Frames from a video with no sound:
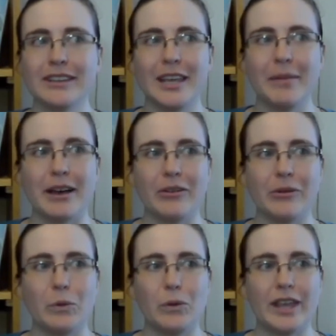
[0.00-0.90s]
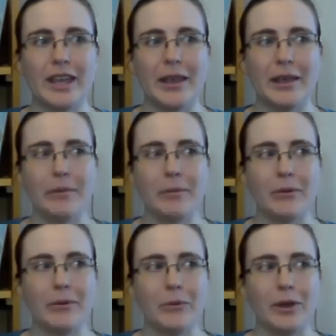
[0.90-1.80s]
that came
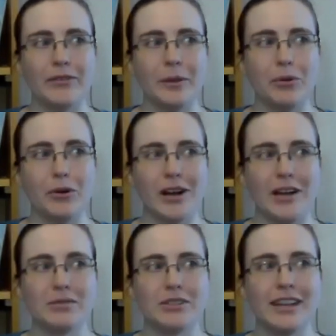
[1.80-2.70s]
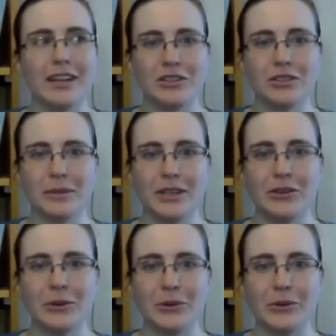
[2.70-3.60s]
with a prompt, so they told me
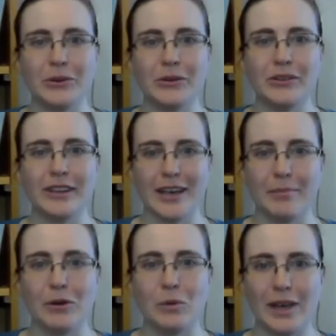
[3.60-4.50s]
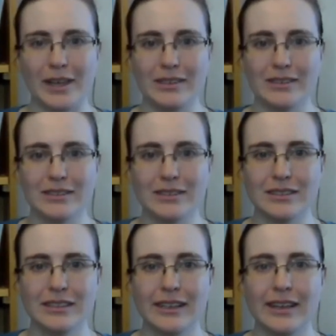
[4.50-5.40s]
who the couple was.
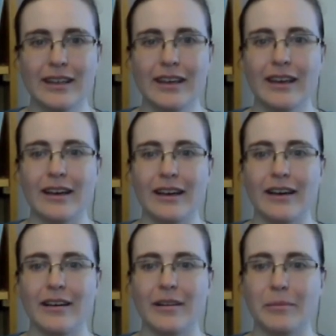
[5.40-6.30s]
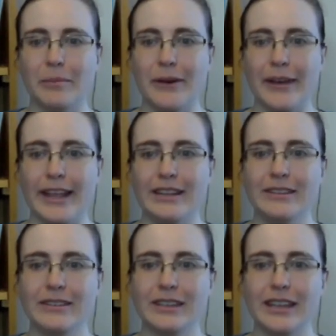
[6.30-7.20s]
But
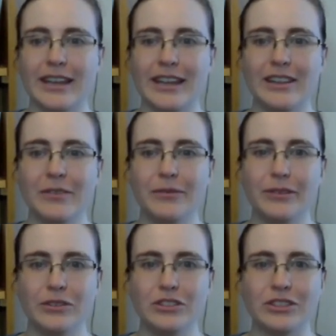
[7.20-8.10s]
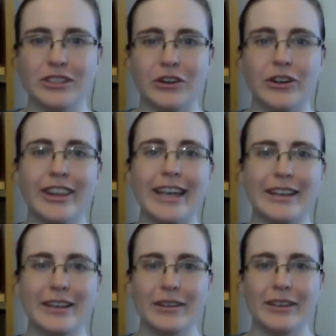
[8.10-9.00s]
in the future, or like
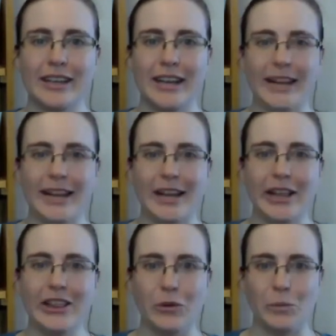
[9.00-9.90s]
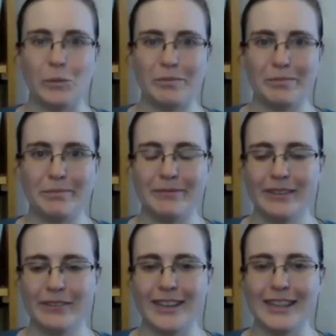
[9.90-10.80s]
in the
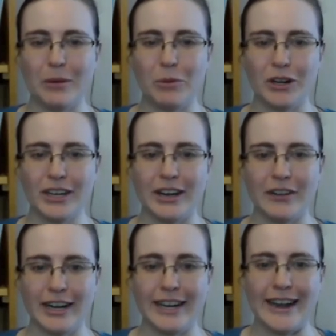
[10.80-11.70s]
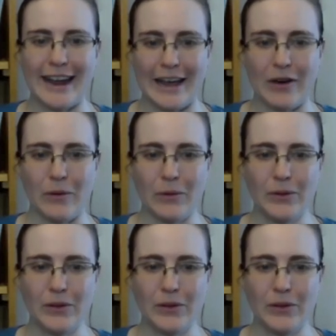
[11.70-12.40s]
thing that I'm working on right now,